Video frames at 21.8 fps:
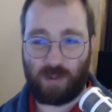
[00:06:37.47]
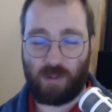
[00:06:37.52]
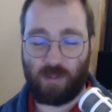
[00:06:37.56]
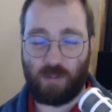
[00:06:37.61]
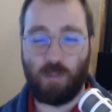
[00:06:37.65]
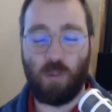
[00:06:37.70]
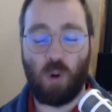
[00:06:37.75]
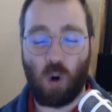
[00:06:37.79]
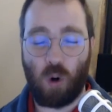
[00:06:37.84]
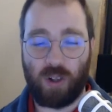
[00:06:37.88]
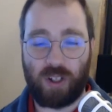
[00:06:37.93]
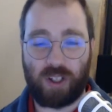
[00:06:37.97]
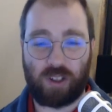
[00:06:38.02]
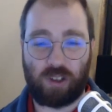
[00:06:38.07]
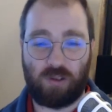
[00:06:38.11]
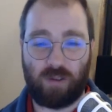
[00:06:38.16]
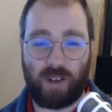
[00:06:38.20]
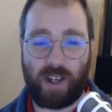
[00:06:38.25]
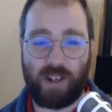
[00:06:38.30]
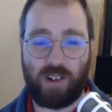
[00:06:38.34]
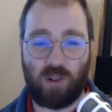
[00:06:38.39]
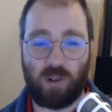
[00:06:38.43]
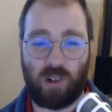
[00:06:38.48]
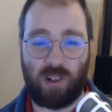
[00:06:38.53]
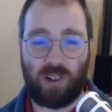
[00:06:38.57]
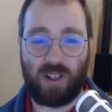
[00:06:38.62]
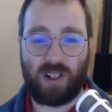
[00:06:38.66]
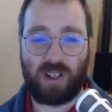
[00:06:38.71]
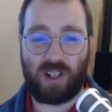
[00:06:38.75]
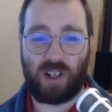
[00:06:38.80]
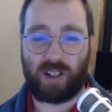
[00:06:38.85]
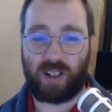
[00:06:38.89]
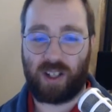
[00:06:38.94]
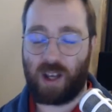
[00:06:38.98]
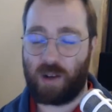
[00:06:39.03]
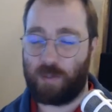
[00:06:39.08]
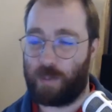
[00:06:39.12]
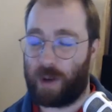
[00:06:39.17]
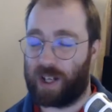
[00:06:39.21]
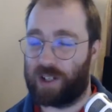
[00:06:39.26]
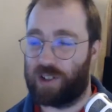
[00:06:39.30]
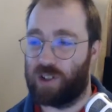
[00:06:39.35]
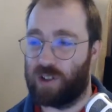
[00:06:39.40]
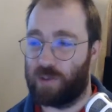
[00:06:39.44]
more than gradual, unless I get
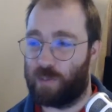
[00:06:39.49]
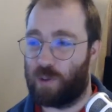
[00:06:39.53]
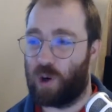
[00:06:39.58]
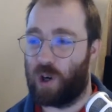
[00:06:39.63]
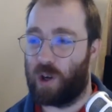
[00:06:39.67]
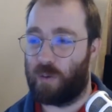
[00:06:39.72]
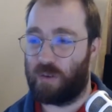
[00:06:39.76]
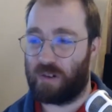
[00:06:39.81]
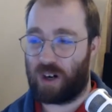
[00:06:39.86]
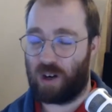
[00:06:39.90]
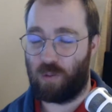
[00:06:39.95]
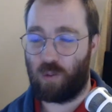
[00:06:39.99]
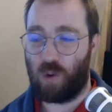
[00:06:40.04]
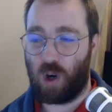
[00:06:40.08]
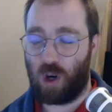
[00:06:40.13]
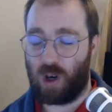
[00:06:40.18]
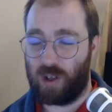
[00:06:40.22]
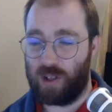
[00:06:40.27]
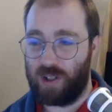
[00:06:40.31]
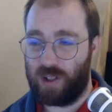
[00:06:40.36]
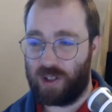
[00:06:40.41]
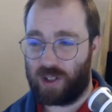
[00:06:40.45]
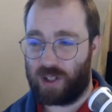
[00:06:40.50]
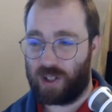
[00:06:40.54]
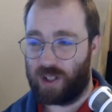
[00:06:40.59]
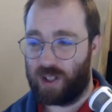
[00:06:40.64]
back to the point where I was